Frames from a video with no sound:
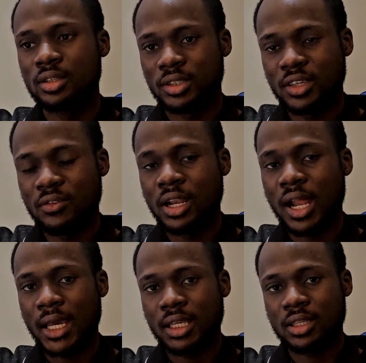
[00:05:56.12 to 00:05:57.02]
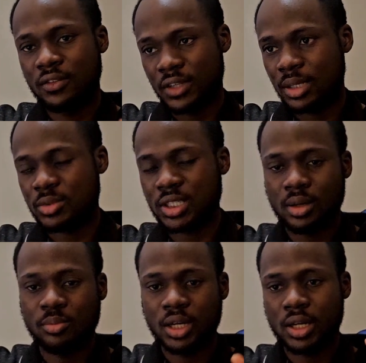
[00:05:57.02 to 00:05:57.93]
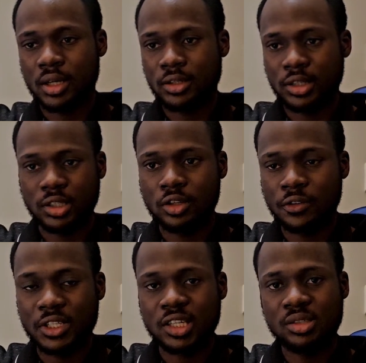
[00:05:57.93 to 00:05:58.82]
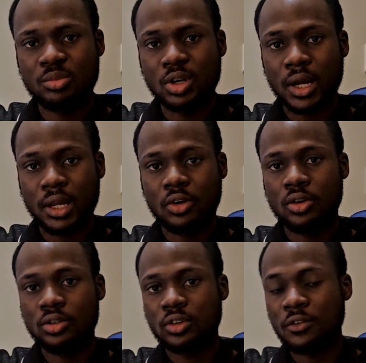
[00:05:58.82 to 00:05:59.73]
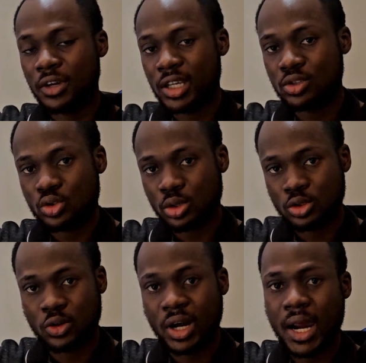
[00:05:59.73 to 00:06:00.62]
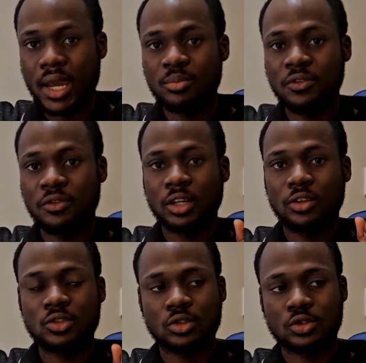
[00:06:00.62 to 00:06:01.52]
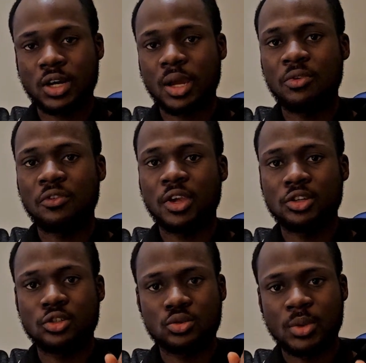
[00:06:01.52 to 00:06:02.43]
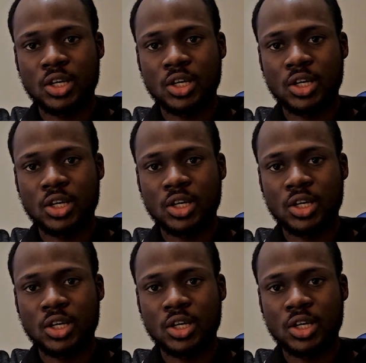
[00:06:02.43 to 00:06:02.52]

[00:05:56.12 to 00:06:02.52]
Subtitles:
give a like, give a thumbs up, and hit the notification bell icon. Don't forget to subscribe if you are not subscribed. If you are new to my